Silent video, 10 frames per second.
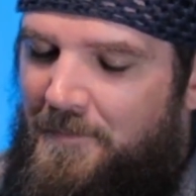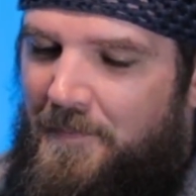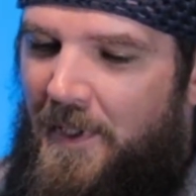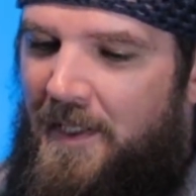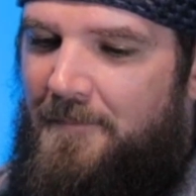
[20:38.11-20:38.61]

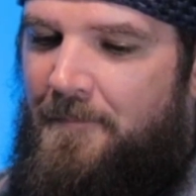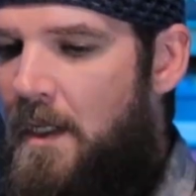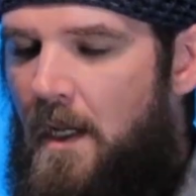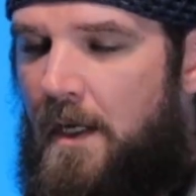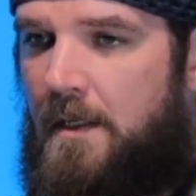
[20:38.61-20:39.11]
But
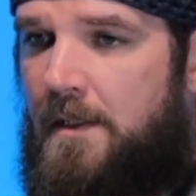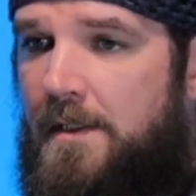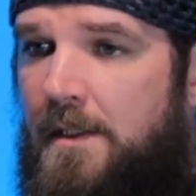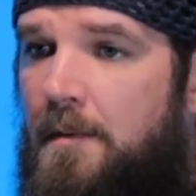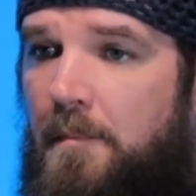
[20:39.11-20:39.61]
uh, it
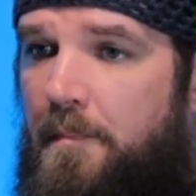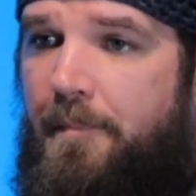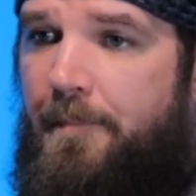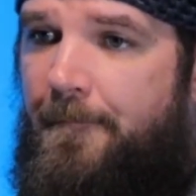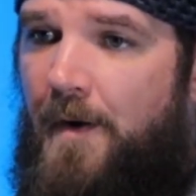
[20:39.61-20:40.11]
is a
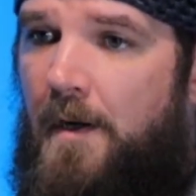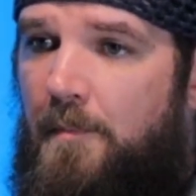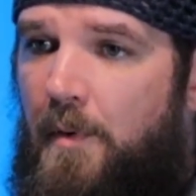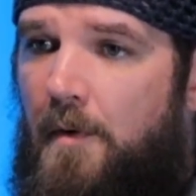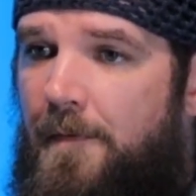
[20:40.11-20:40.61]
very
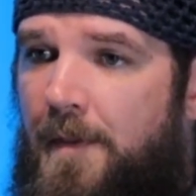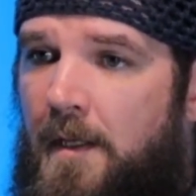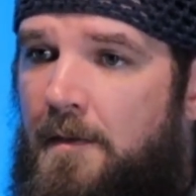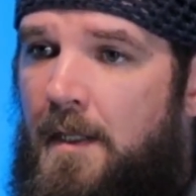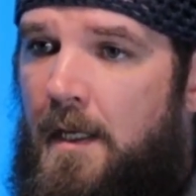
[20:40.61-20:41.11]
important
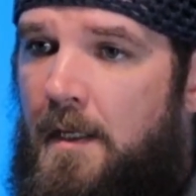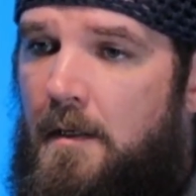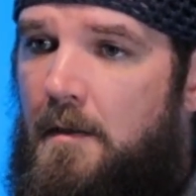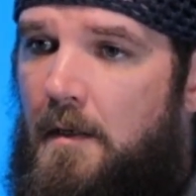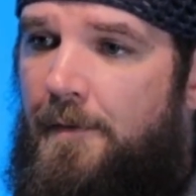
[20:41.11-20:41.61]
thing
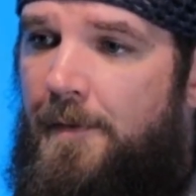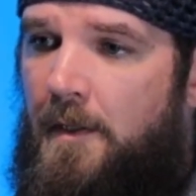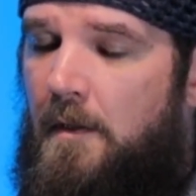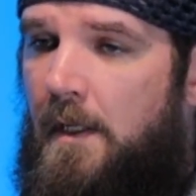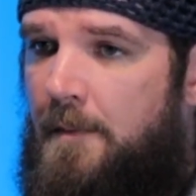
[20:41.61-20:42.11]
that I
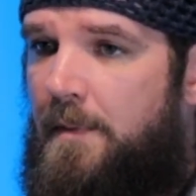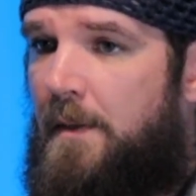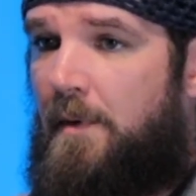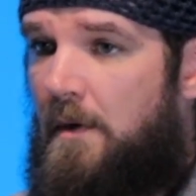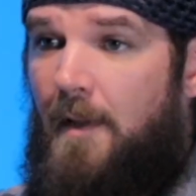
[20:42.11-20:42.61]
think a lot of
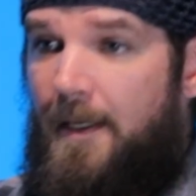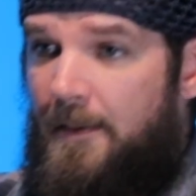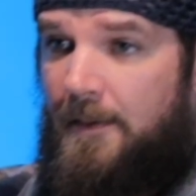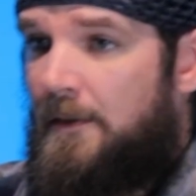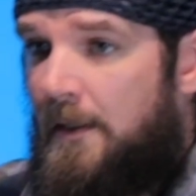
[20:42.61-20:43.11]
people are
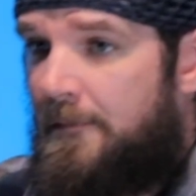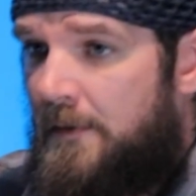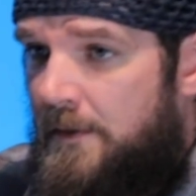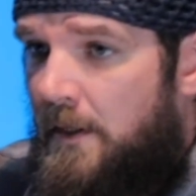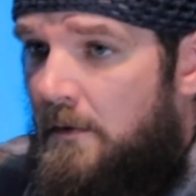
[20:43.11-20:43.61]
lacking in life
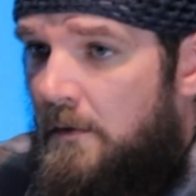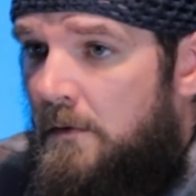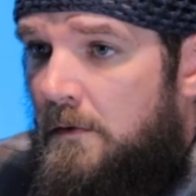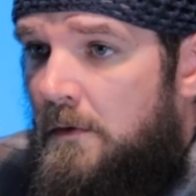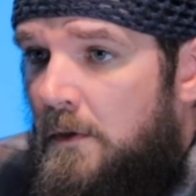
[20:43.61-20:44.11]
in general,
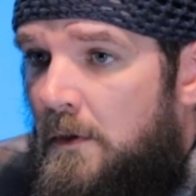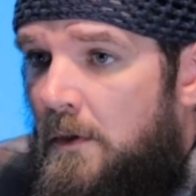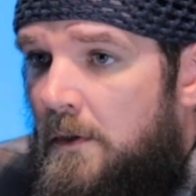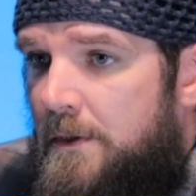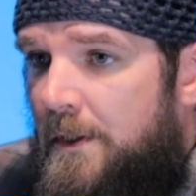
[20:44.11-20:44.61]

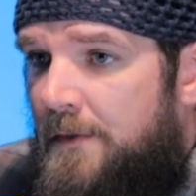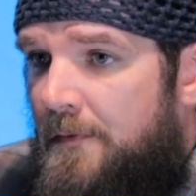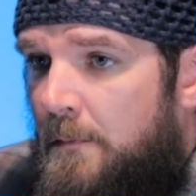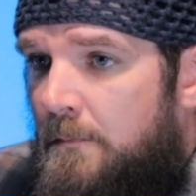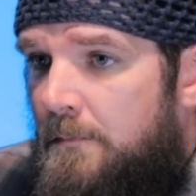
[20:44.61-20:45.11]
just
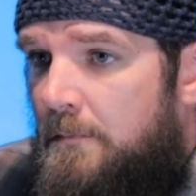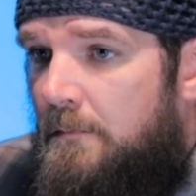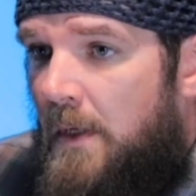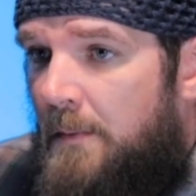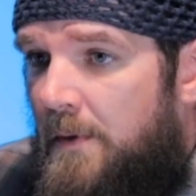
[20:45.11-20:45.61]
from
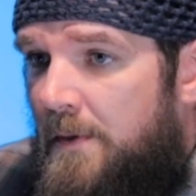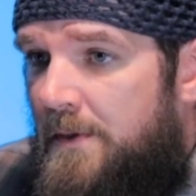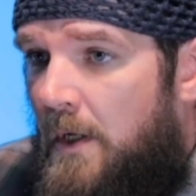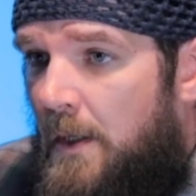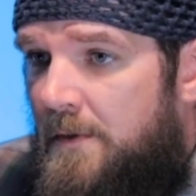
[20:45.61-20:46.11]
my
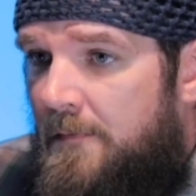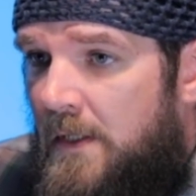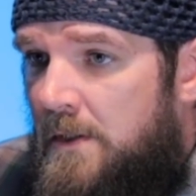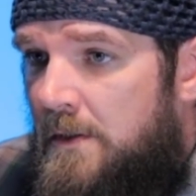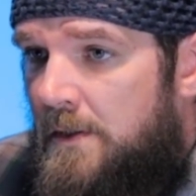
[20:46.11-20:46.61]
personal
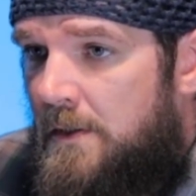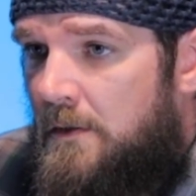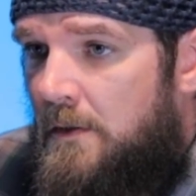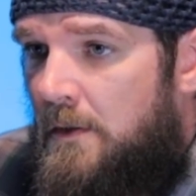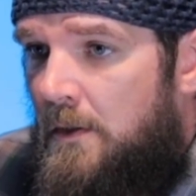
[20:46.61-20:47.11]
observations.
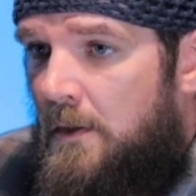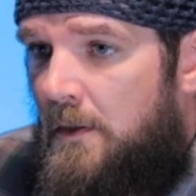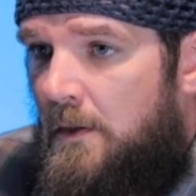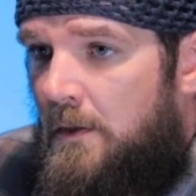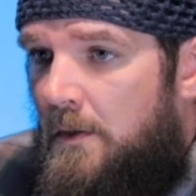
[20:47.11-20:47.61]

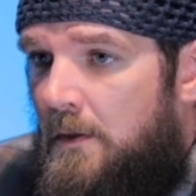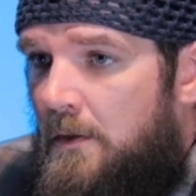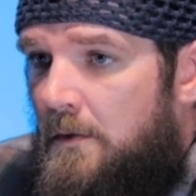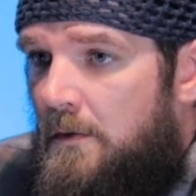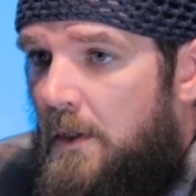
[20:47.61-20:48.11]

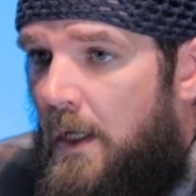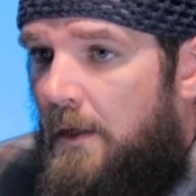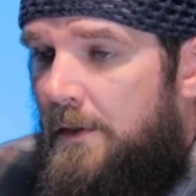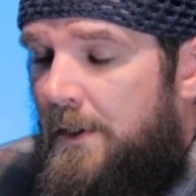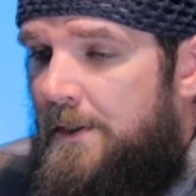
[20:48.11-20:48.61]
And
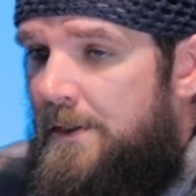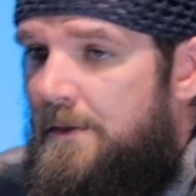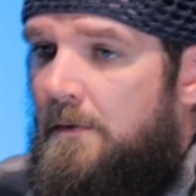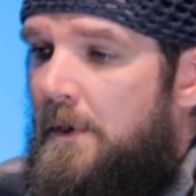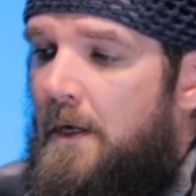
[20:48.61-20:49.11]
it leads
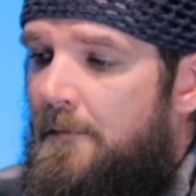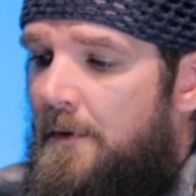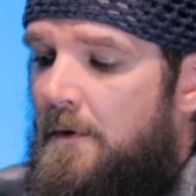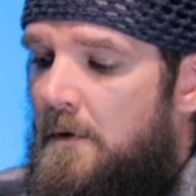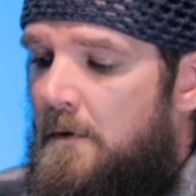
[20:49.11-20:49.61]
to a lot of
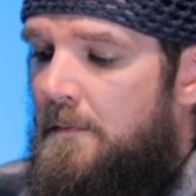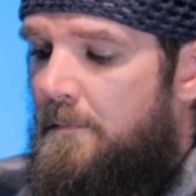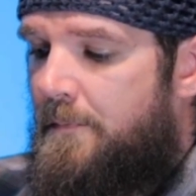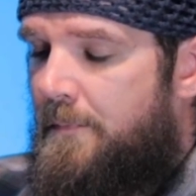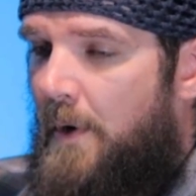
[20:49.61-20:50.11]
other
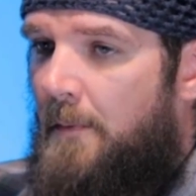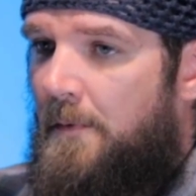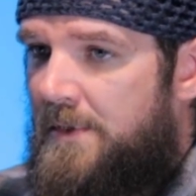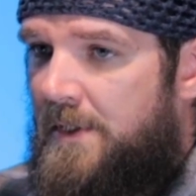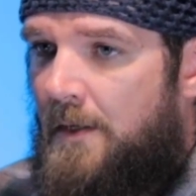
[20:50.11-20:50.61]

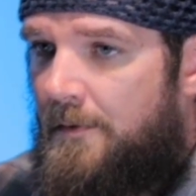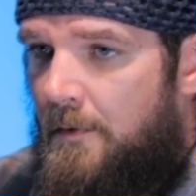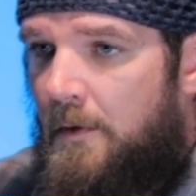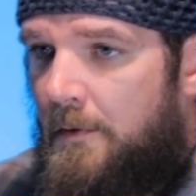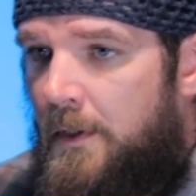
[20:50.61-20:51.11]
problems down the
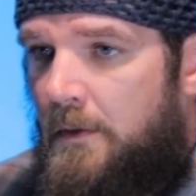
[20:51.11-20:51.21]
road.